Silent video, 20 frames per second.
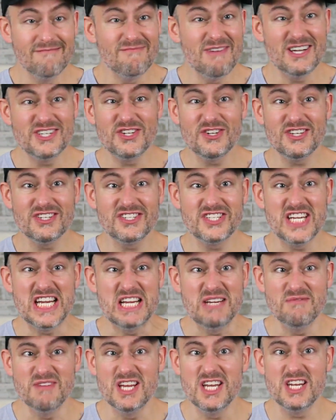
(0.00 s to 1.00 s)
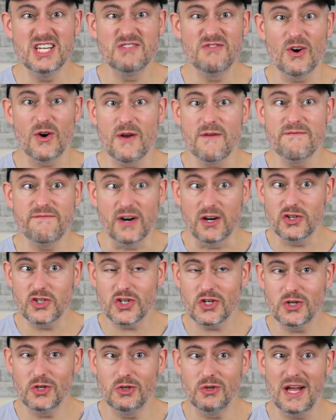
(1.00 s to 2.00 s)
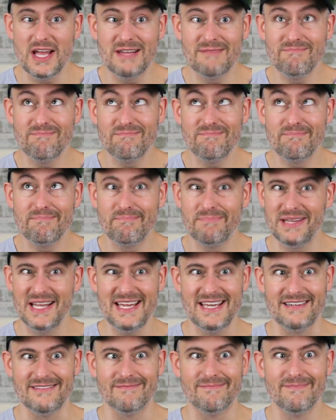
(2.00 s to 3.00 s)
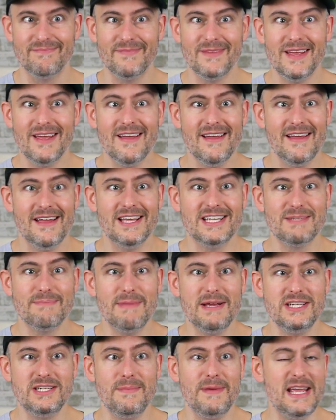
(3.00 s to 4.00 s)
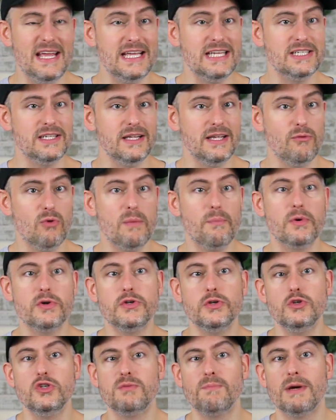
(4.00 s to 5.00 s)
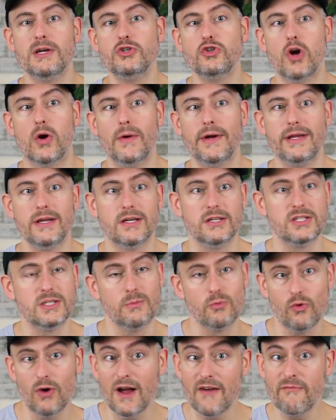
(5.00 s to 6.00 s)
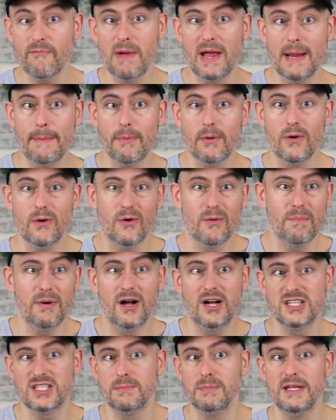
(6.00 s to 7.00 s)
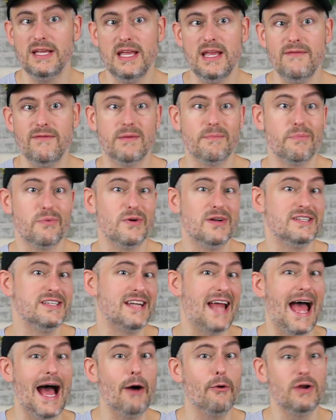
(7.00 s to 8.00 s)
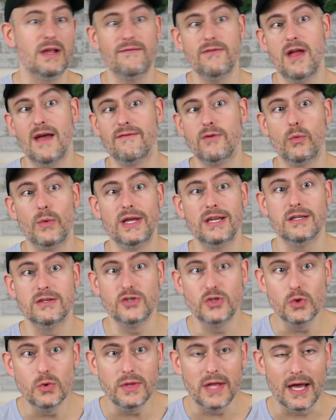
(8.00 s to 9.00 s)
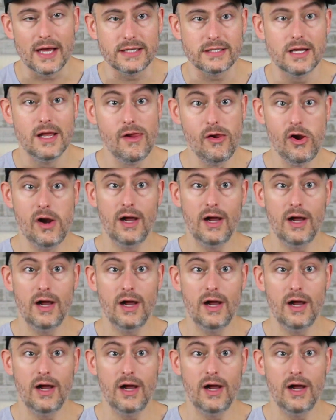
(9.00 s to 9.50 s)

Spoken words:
As you can see, it is very functional and plain. It's made to be easily reproduced by drawing on some graph paper or possibly even print it out if you have a way to do that.